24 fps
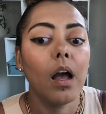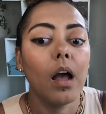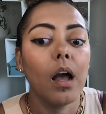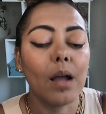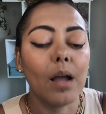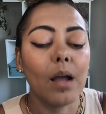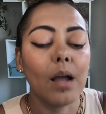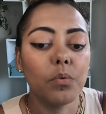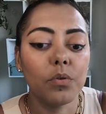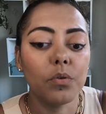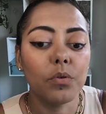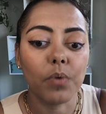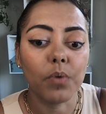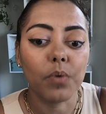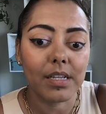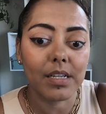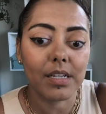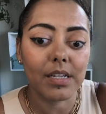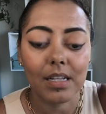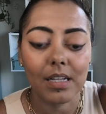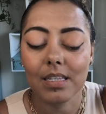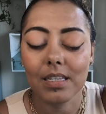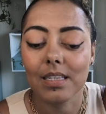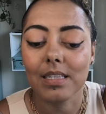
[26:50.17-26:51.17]
I would raise
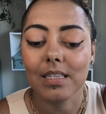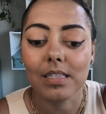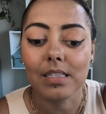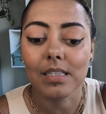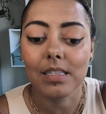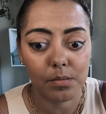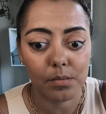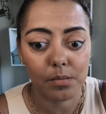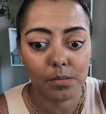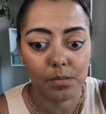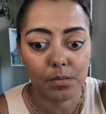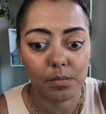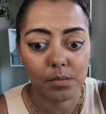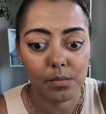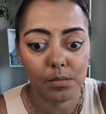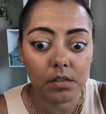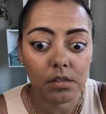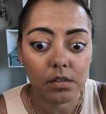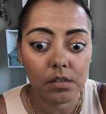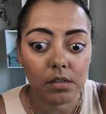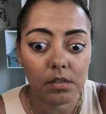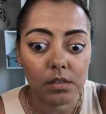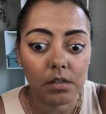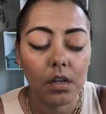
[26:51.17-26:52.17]
that to six
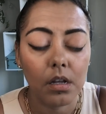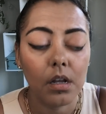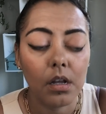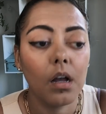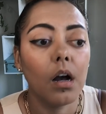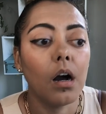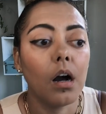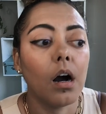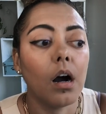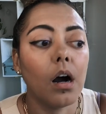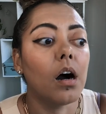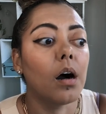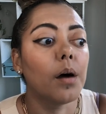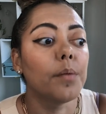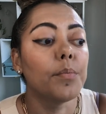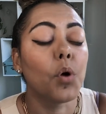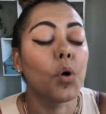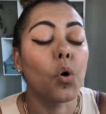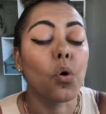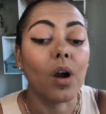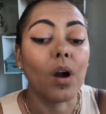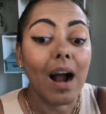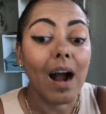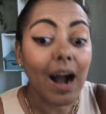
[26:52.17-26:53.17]
months um,
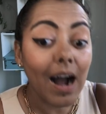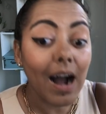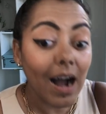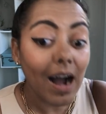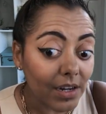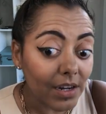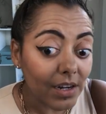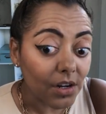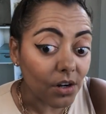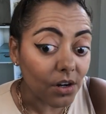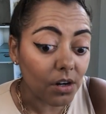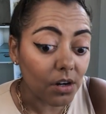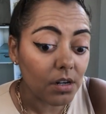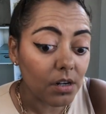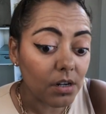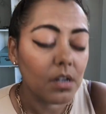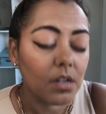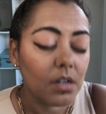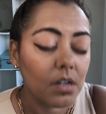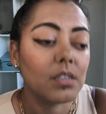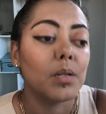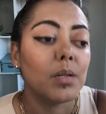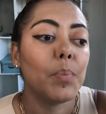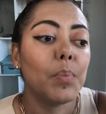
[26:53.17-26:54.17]
or higher
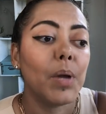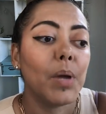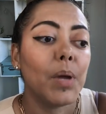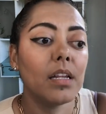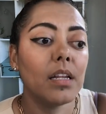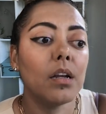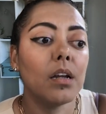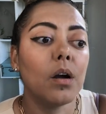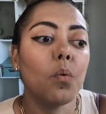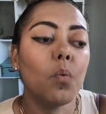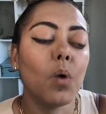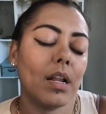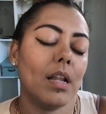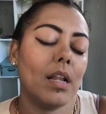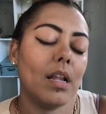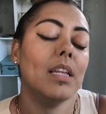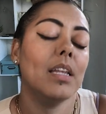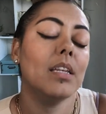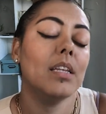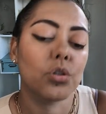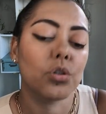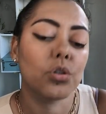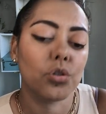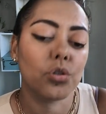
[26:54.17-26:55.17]
depending on what
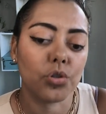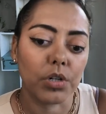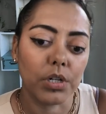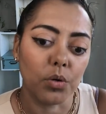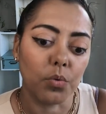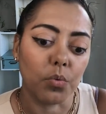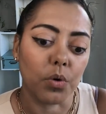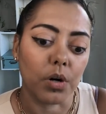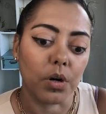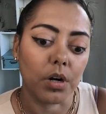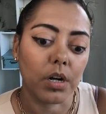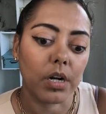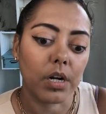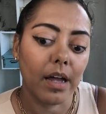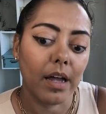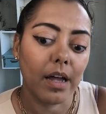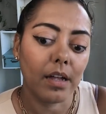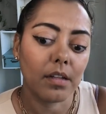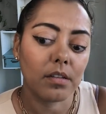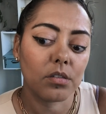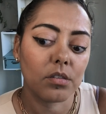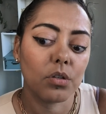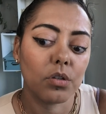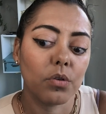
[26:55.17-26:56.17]
industry you work
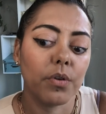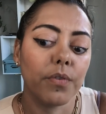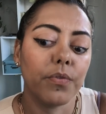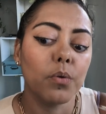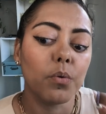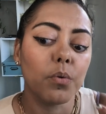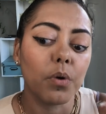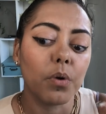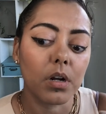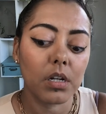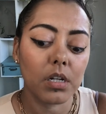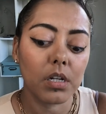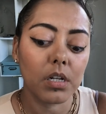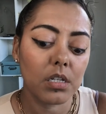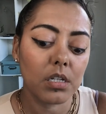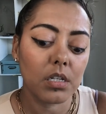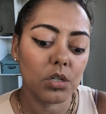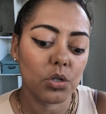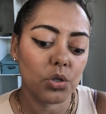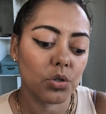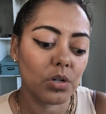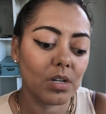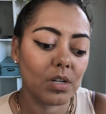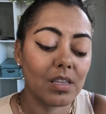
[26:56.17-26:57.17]
at. So if you work in an
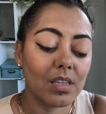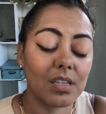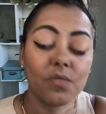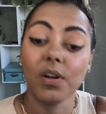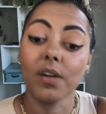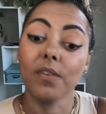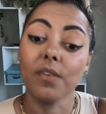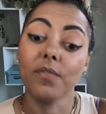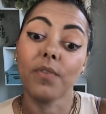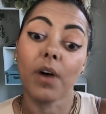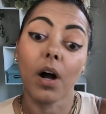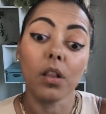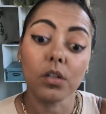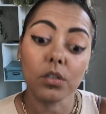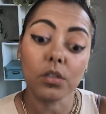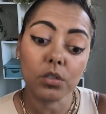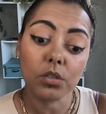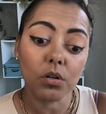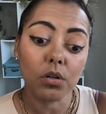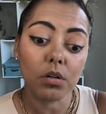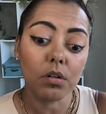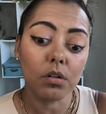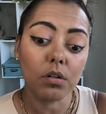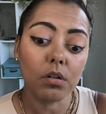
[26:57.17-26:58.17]
industry that's very
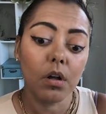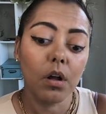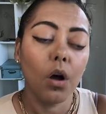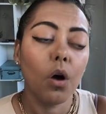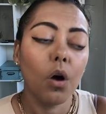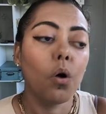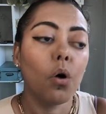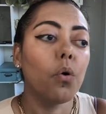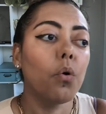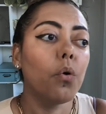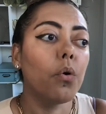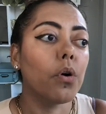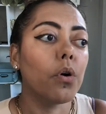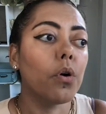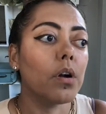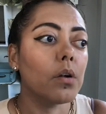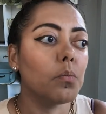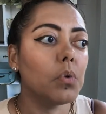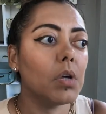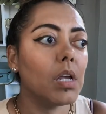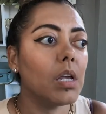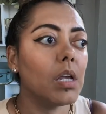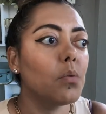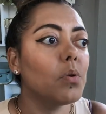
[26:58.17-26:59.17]
volatile
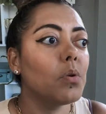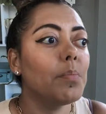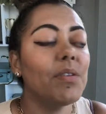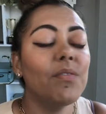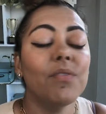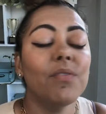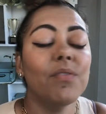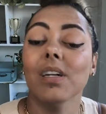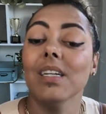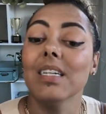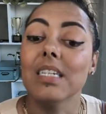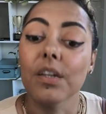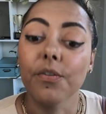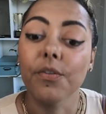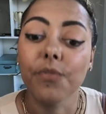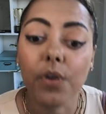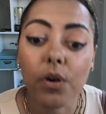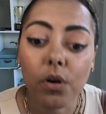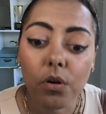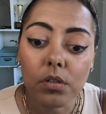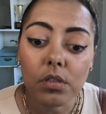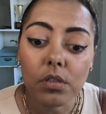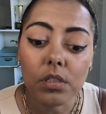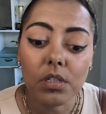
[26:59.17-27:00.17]
or it would be very
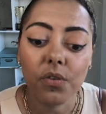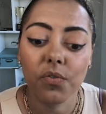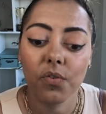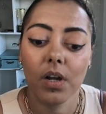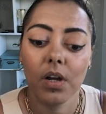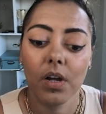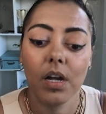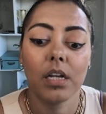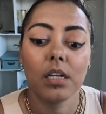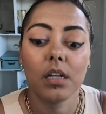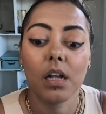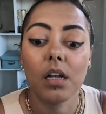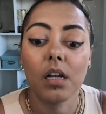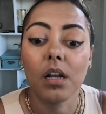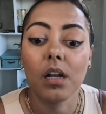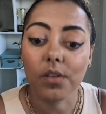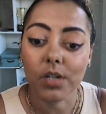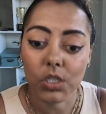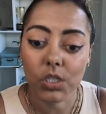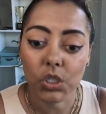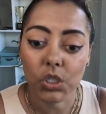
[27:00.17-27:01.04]
difficult to find another